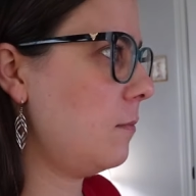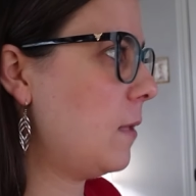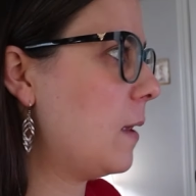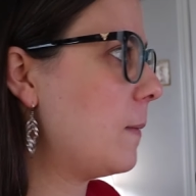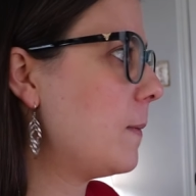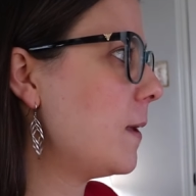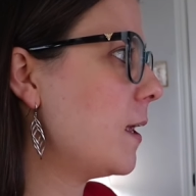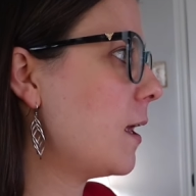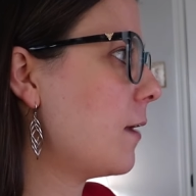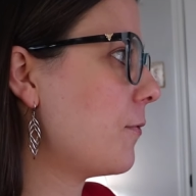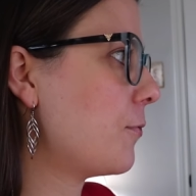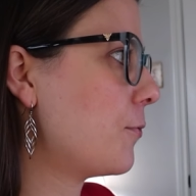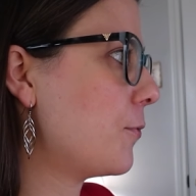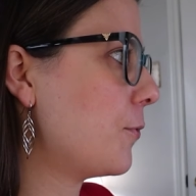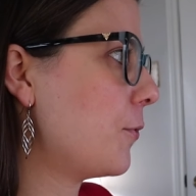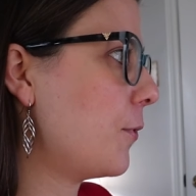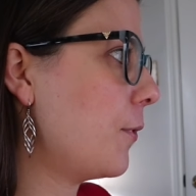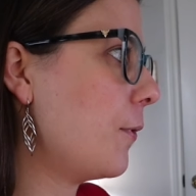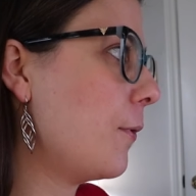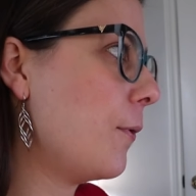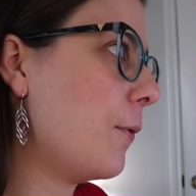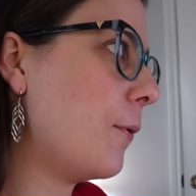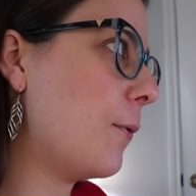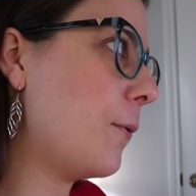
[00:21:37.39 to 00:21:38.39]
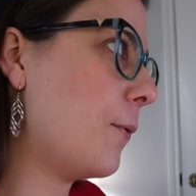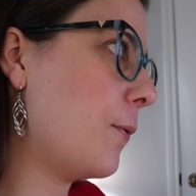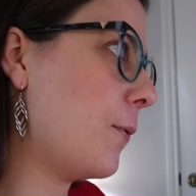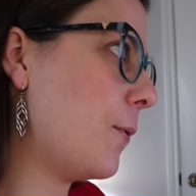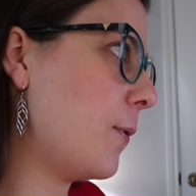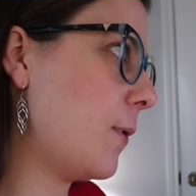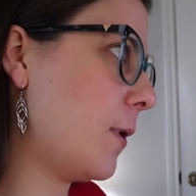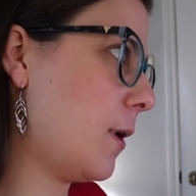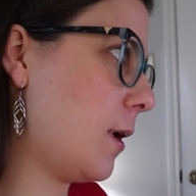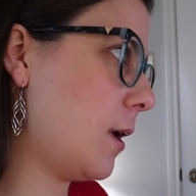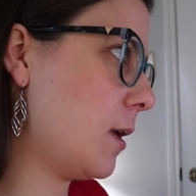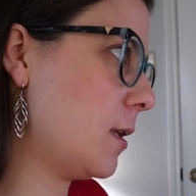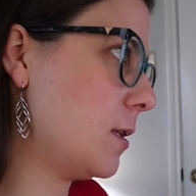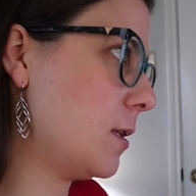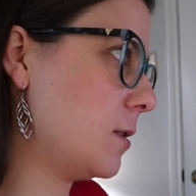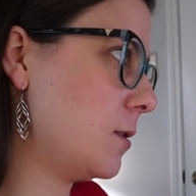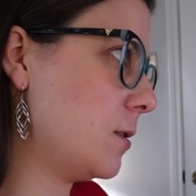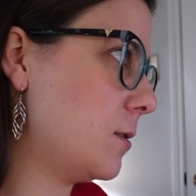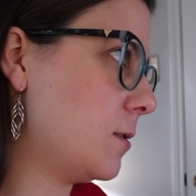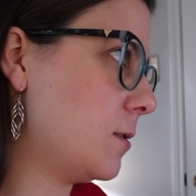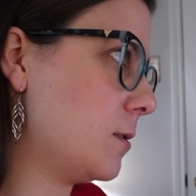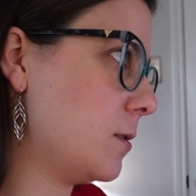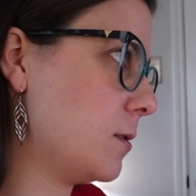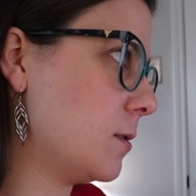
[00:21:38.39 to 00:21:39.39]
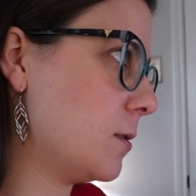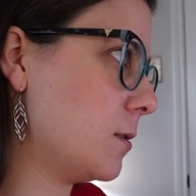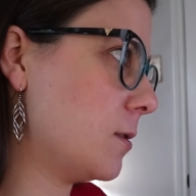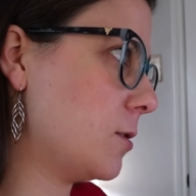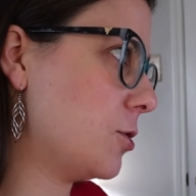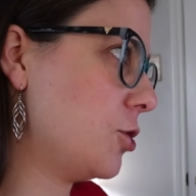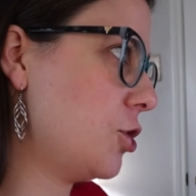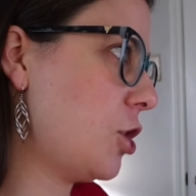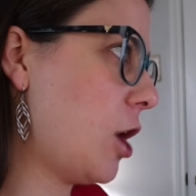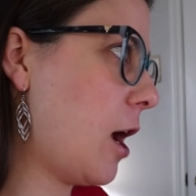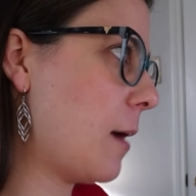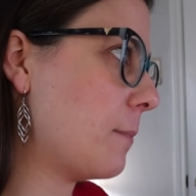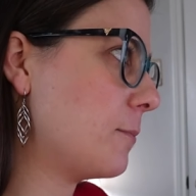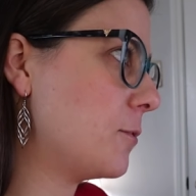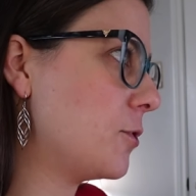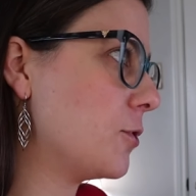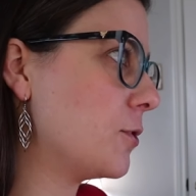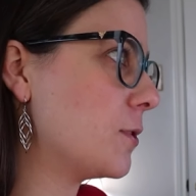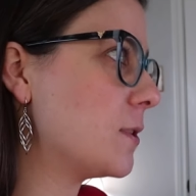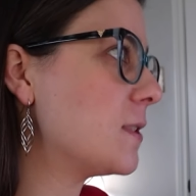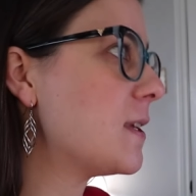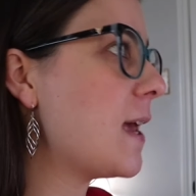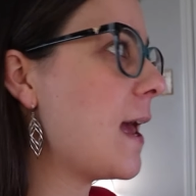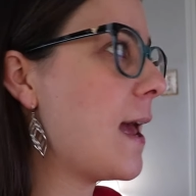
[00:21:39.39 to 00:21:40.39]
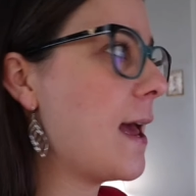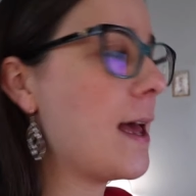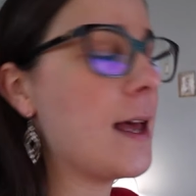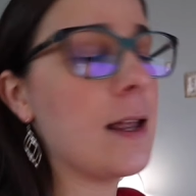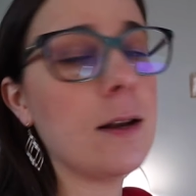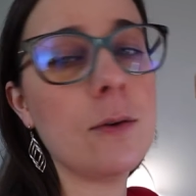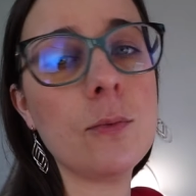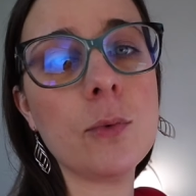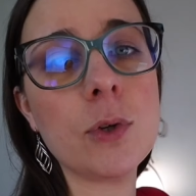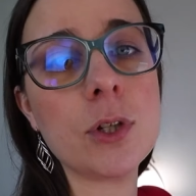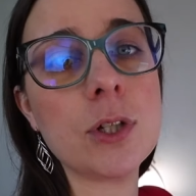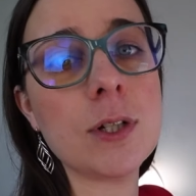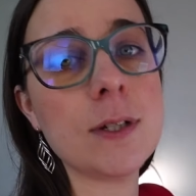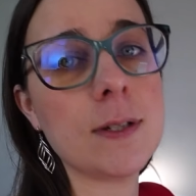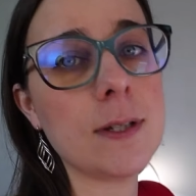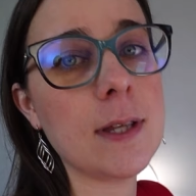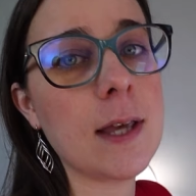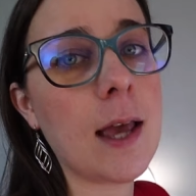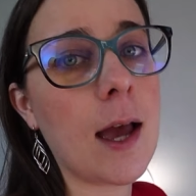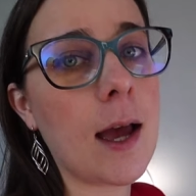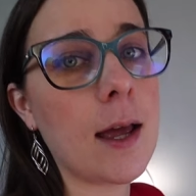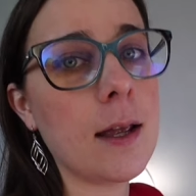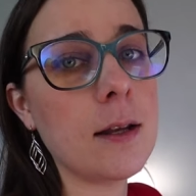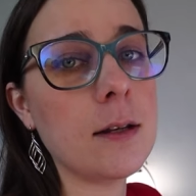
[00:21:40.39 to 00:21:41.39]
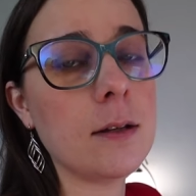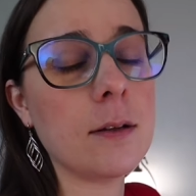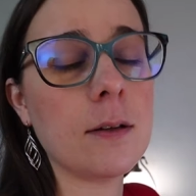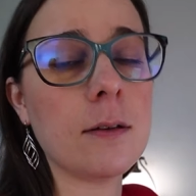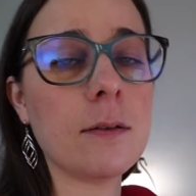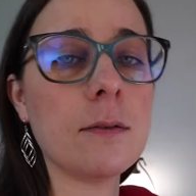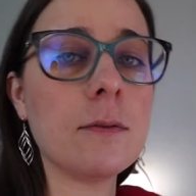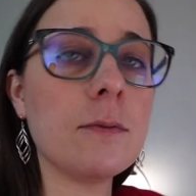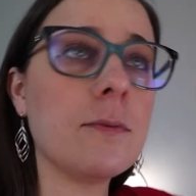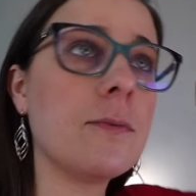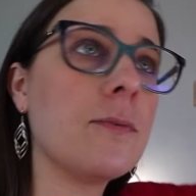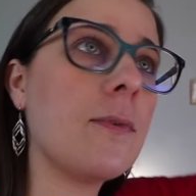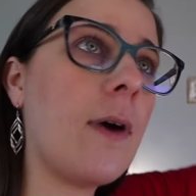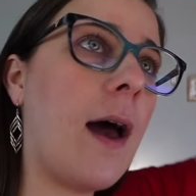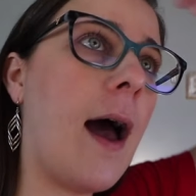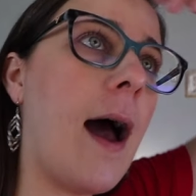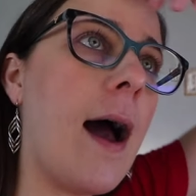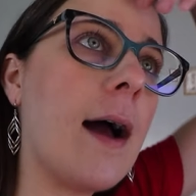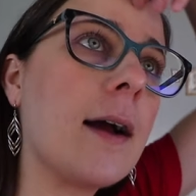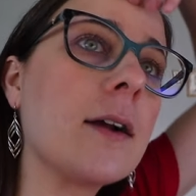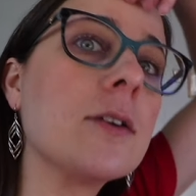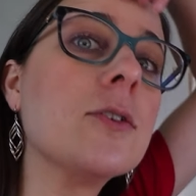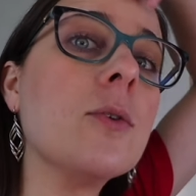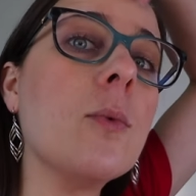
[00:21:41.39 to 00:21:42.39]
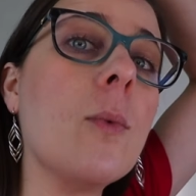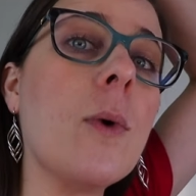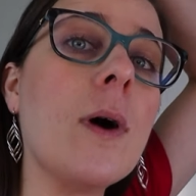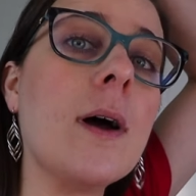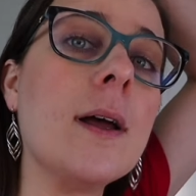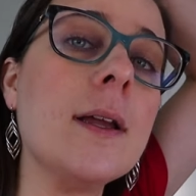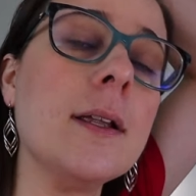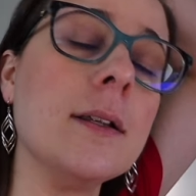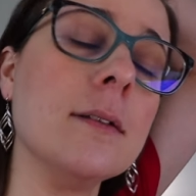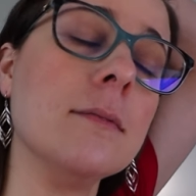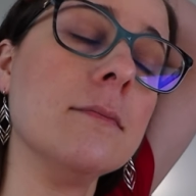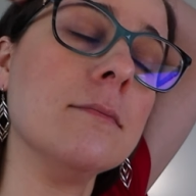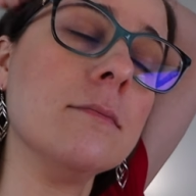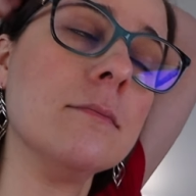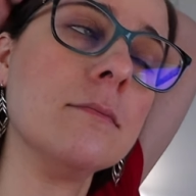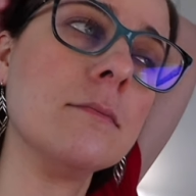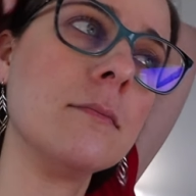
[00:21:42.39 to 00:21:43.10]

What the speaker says: Maybe get through chapter 10, which is the end of act 1.